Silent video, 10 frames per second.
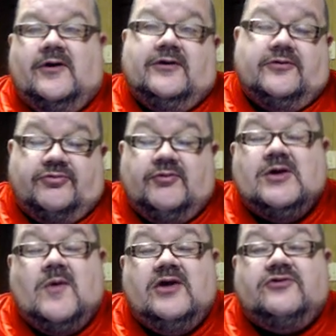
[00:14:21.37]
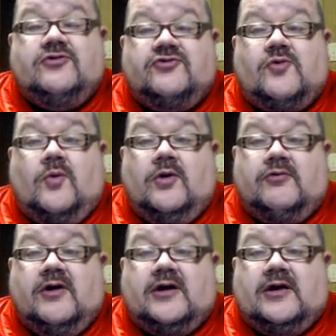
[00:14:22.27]
there are three ways you score in
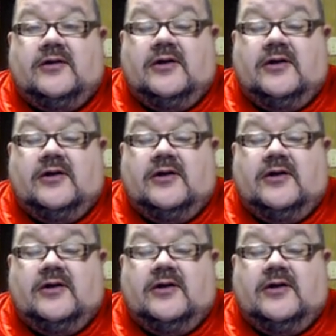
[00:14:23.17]
cricket.